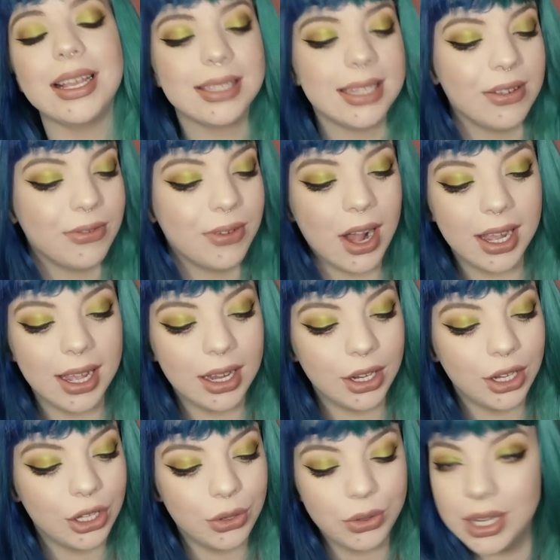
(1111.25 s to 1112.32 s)
Is it
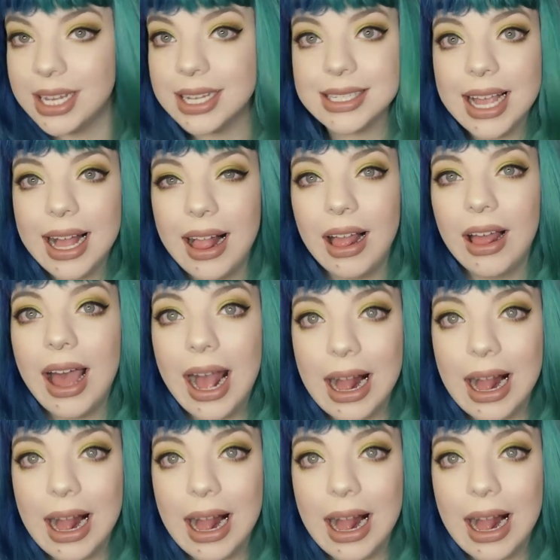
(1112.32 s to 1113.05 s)
fucking unique as hell?